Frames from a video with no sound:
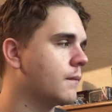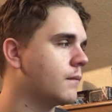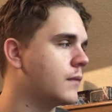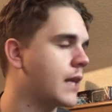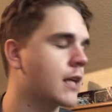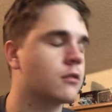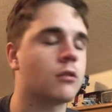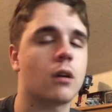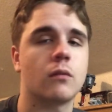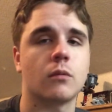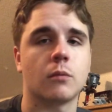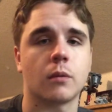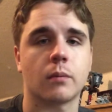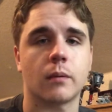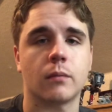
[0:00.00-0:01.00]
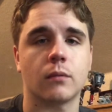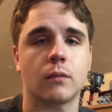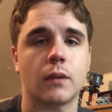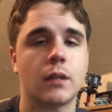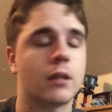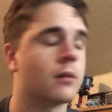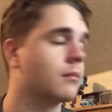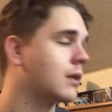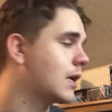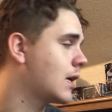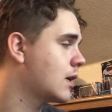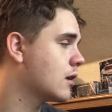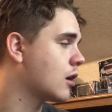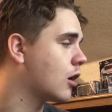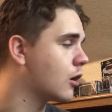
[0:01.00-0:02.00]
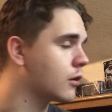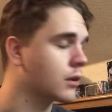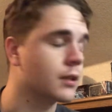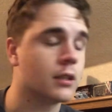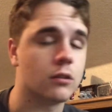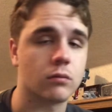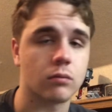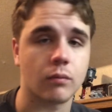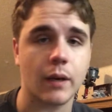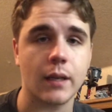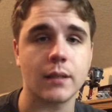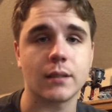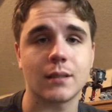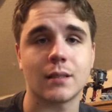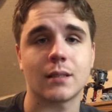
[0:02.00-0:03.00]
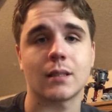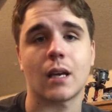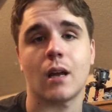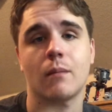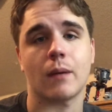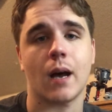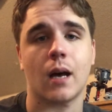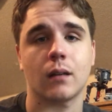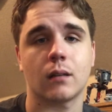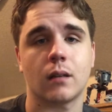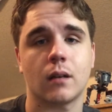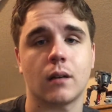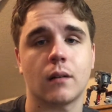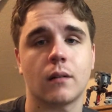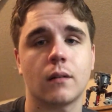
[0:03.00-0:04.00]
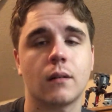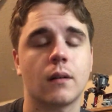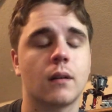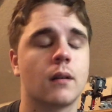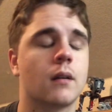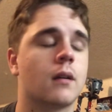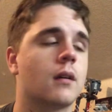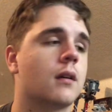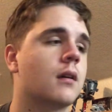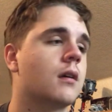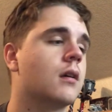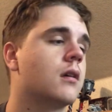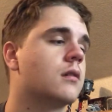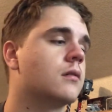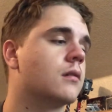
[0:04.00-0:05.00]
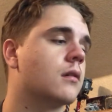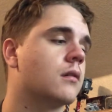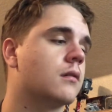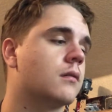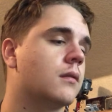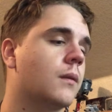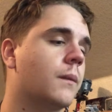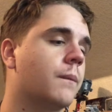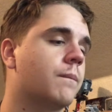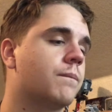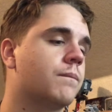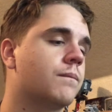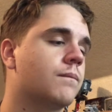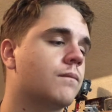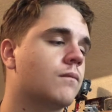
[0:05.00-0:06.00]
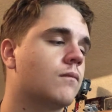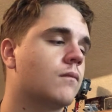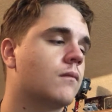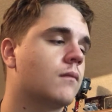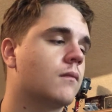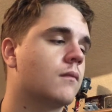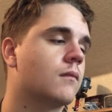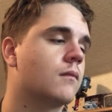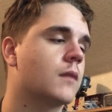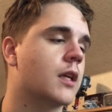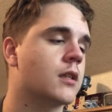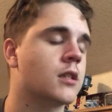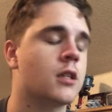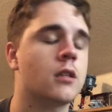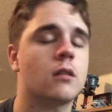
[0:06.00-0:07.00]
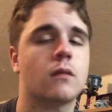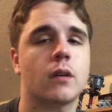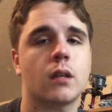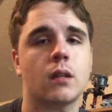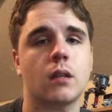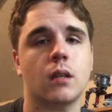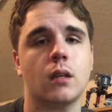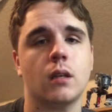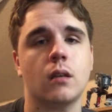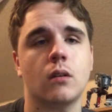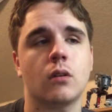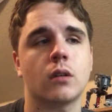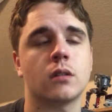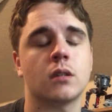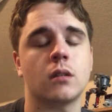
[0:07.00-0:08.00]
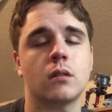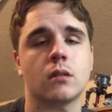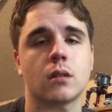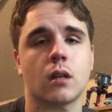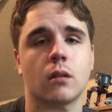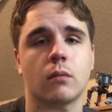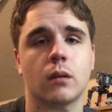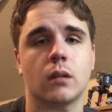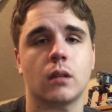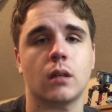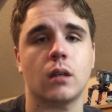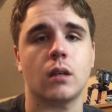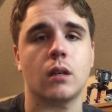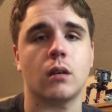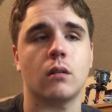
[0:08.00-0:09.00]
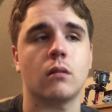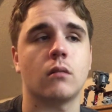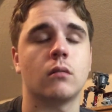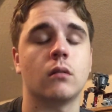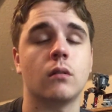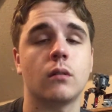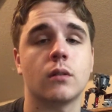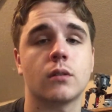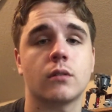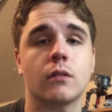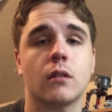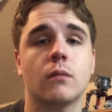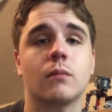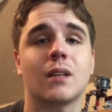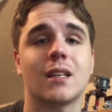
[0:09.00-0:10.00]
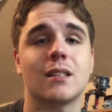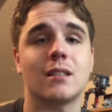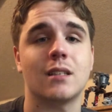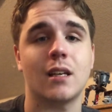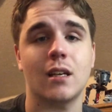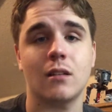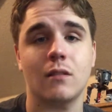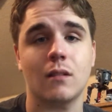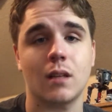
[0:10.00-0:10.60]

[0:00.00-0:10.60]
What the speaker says: that's why I want more people to read them. They are the greatest escape out there. So continue reading the EU, continue celebrating the EU. Lucasfilm, continue